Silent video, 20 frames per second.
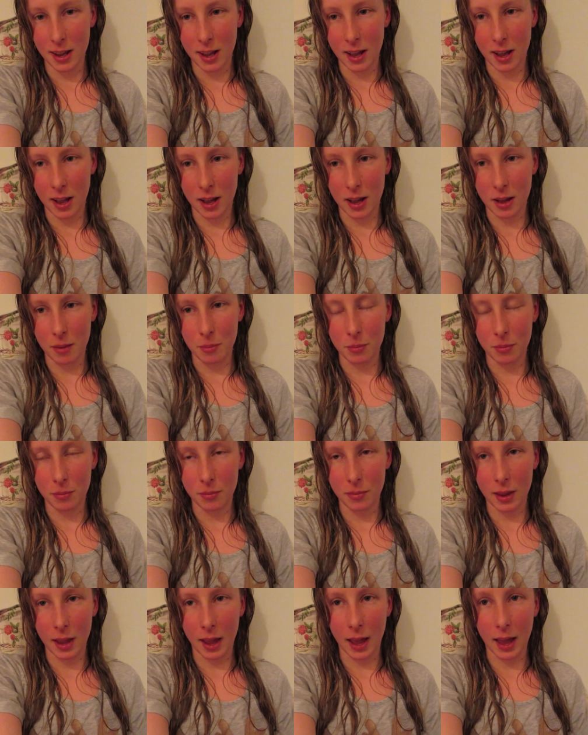
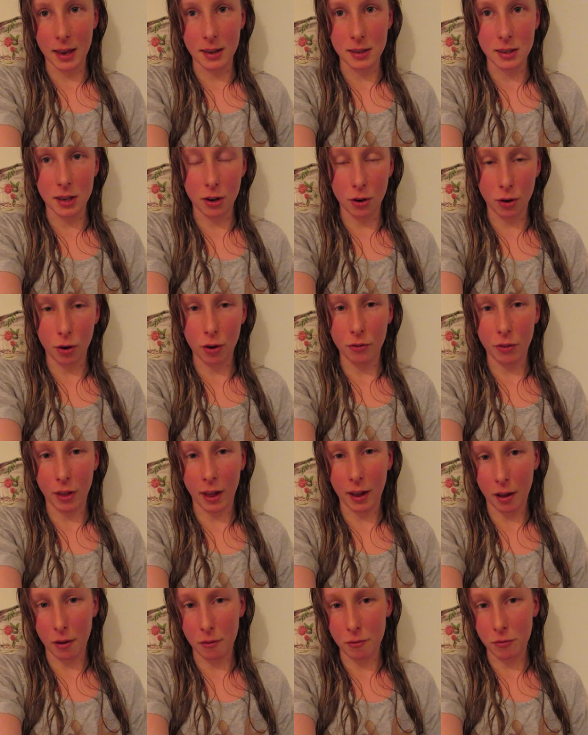Um, and a lot of
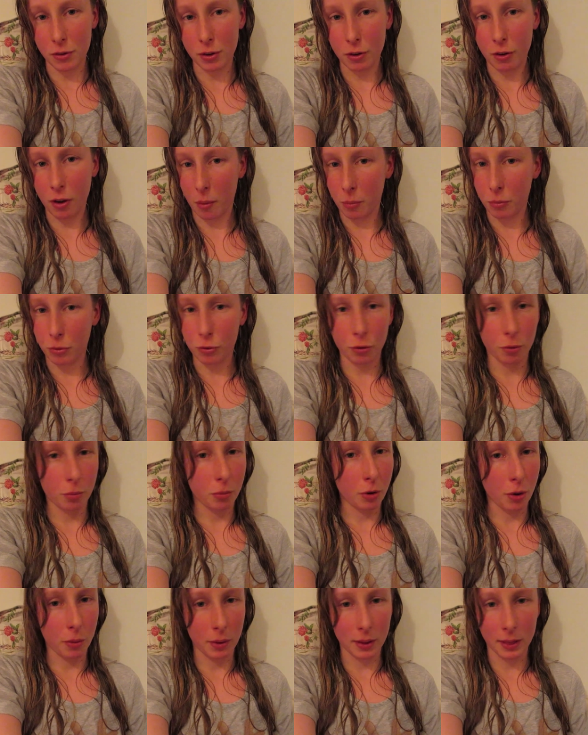that comfort comes from
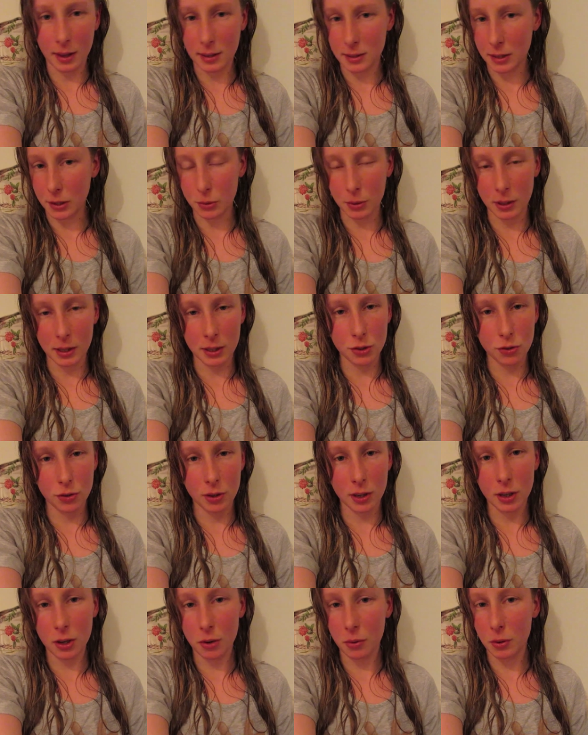knowing their sexual
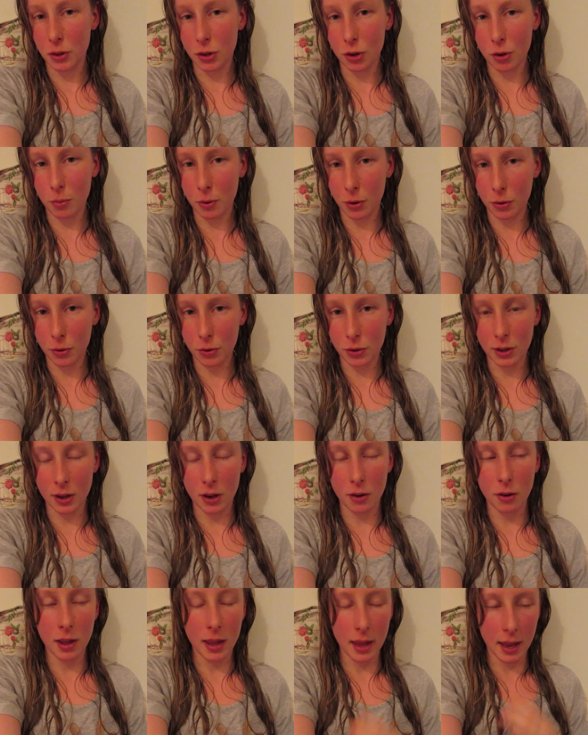history and knowing that you're both
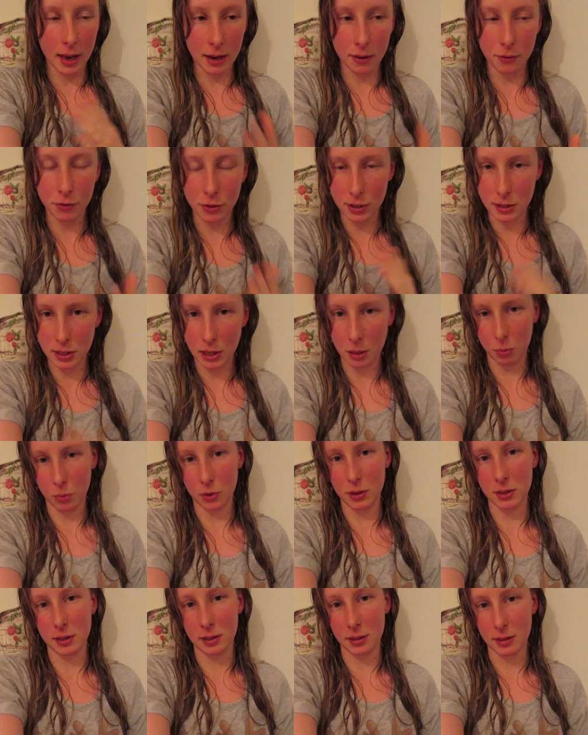in it for the same
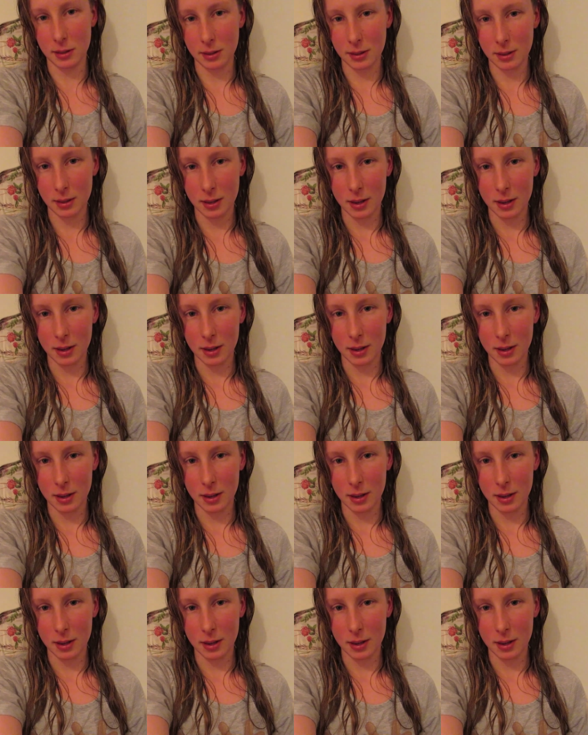reasons.